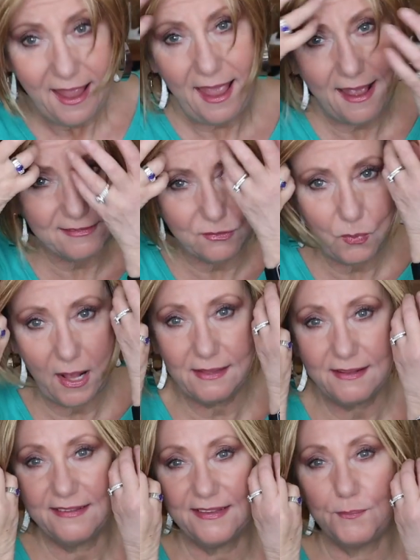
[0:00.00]
as well
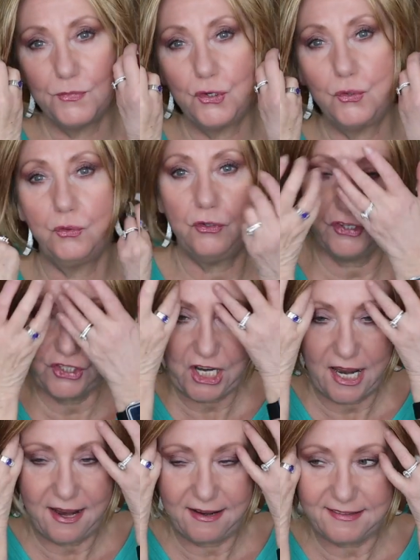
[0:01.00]
as some cooler
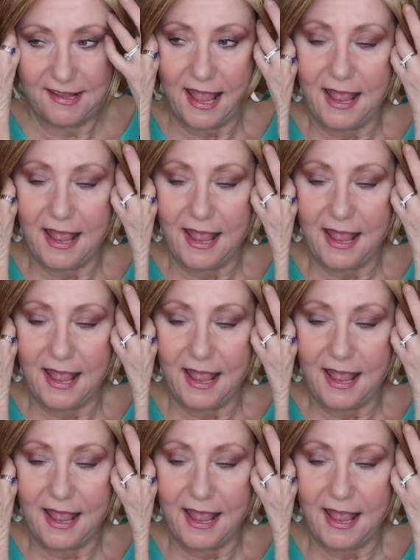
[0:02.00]
shades.